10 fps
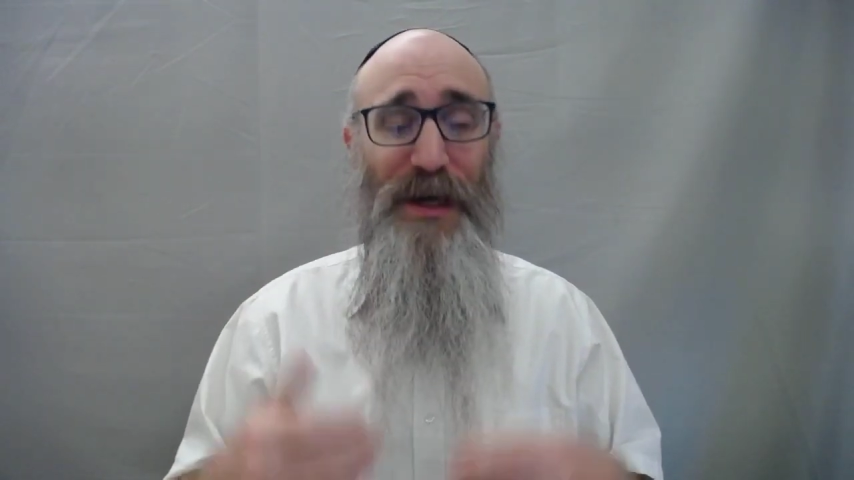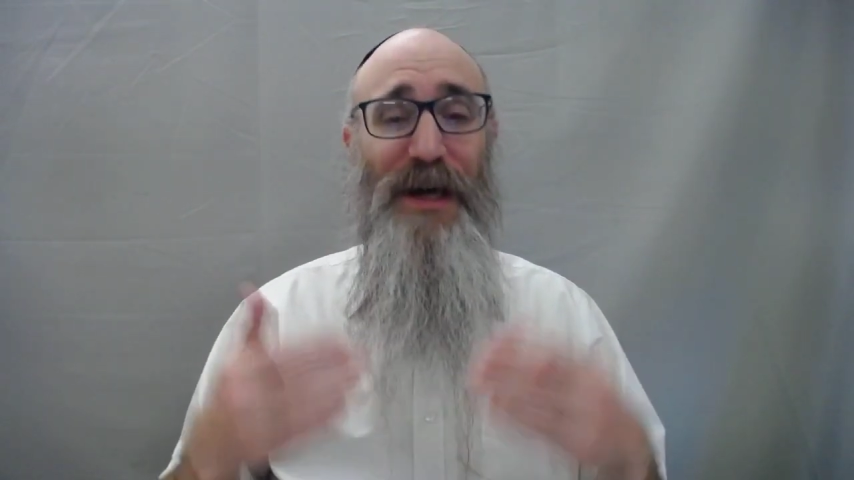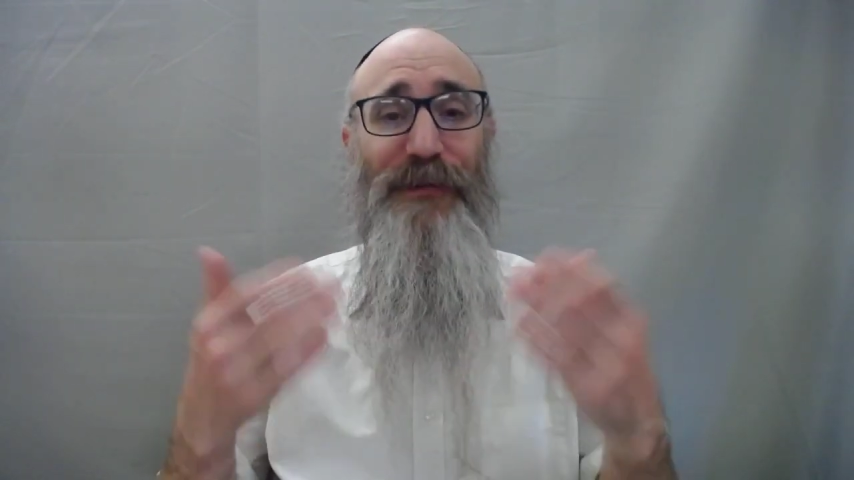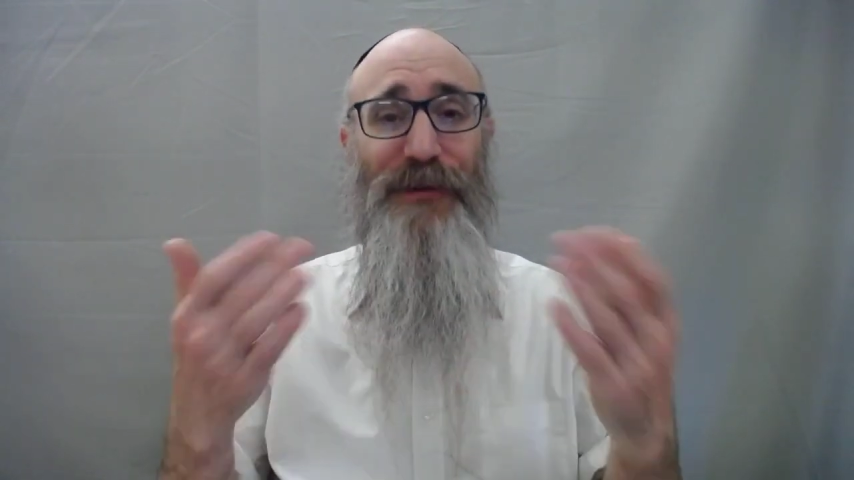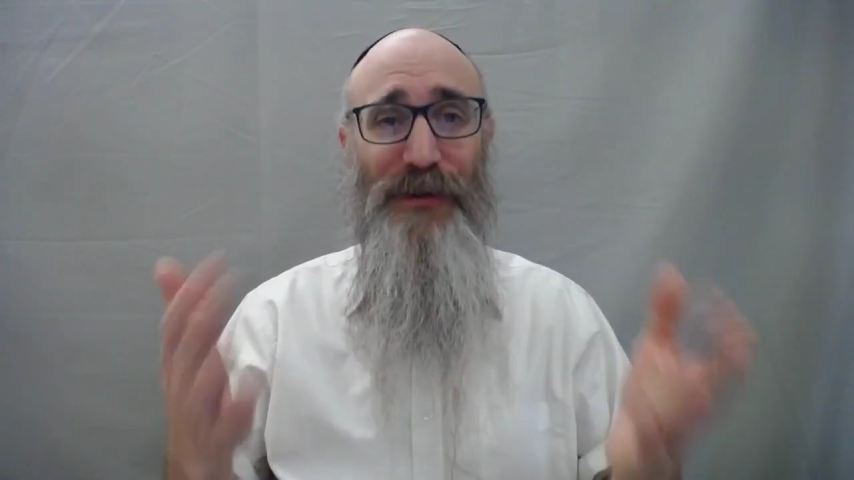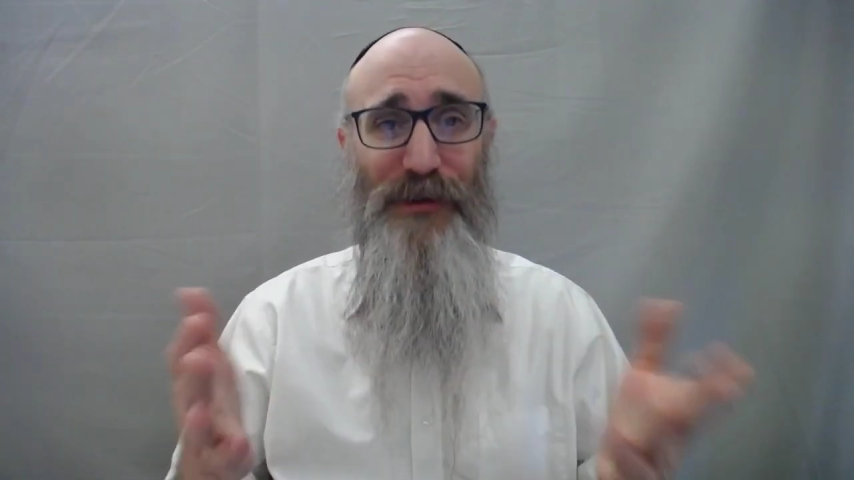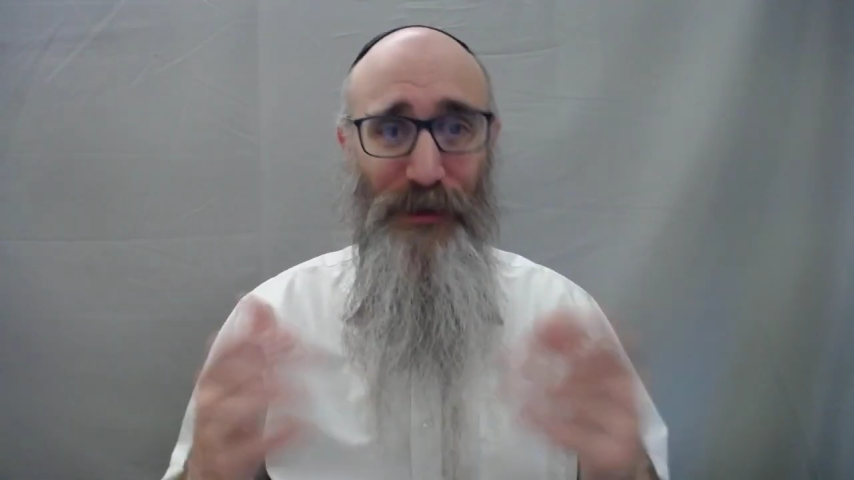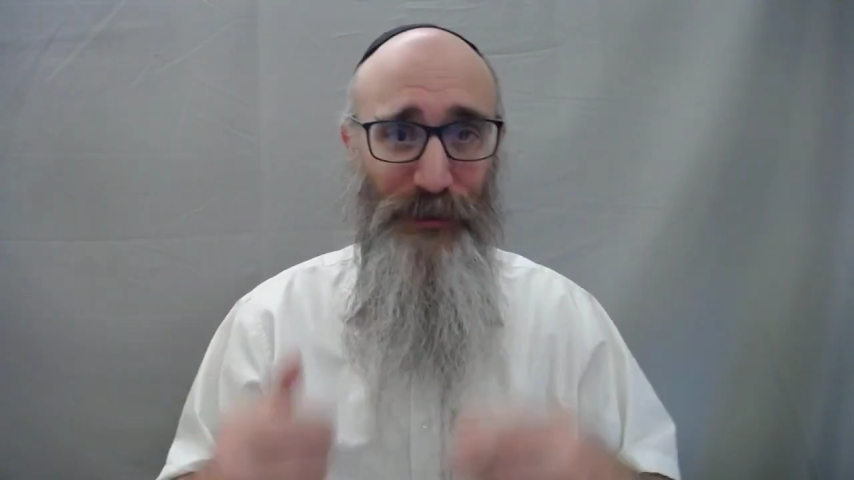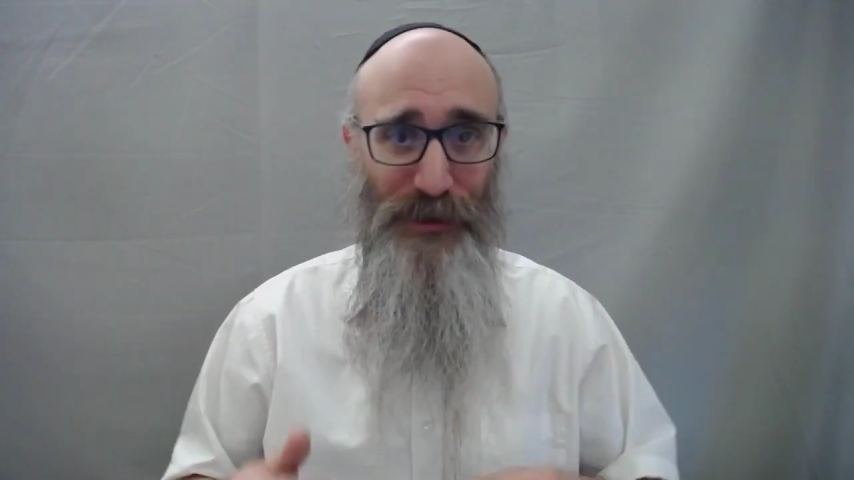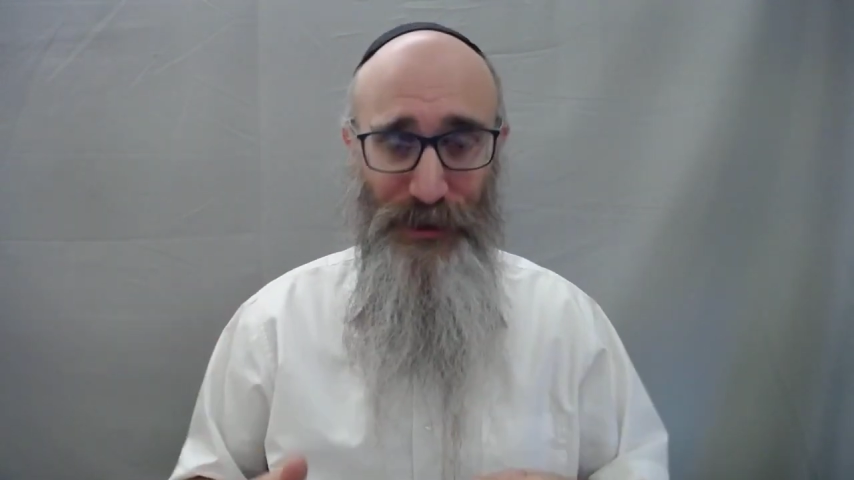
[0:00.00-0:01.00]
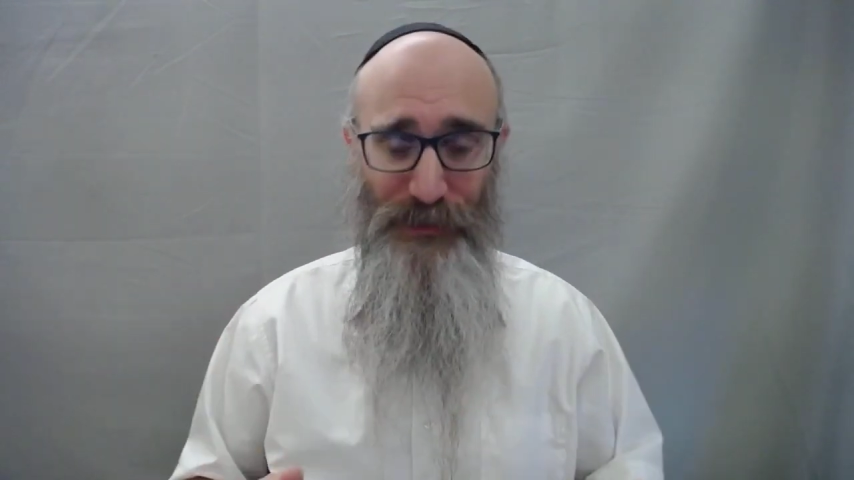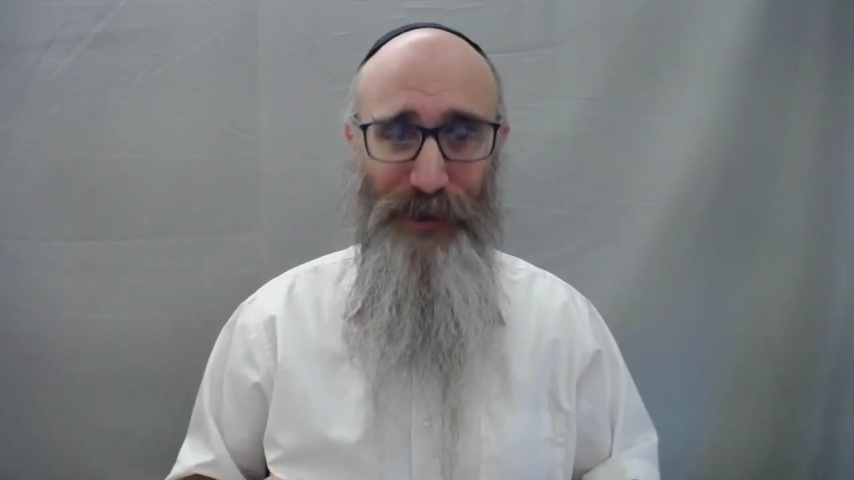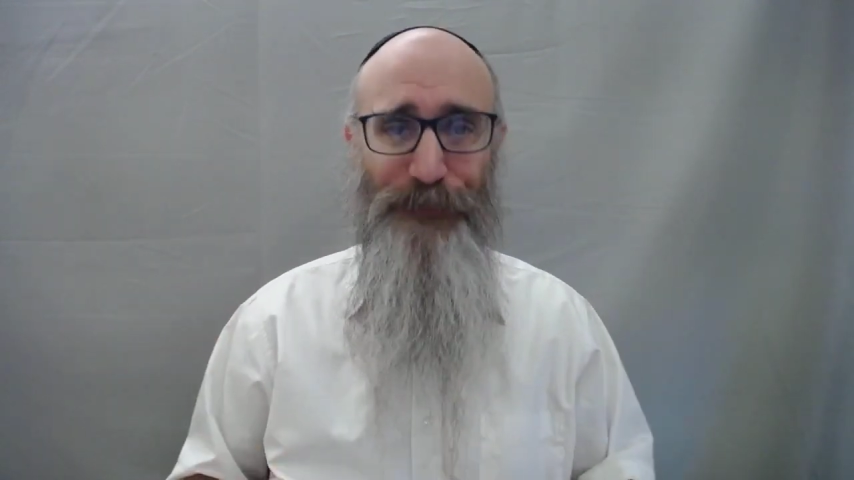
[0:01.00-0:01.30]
after the Common Era,